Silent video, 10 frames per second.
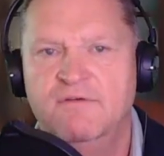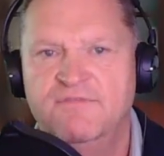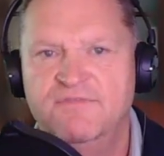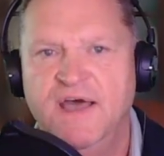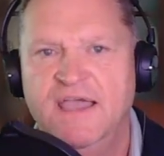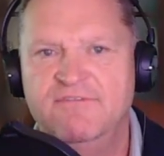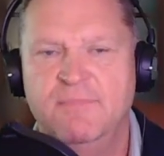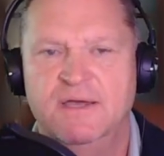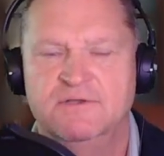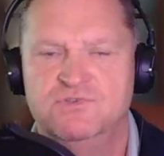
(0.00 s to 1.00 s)
5
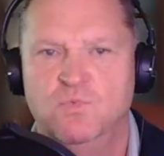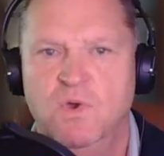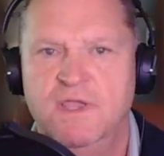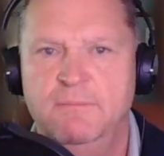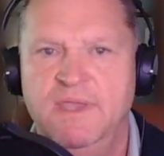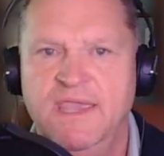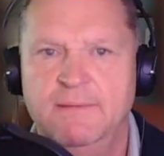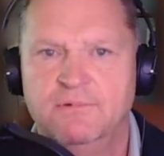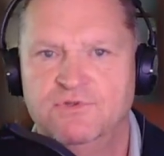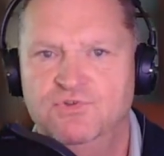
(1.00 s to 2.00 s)
miles away, being
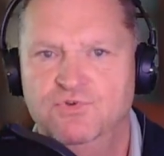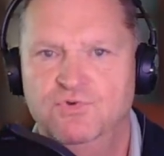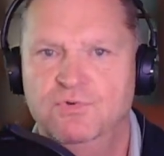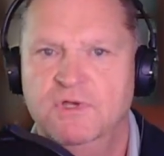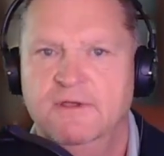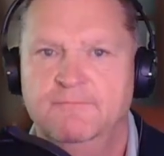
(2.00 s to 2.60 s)
able to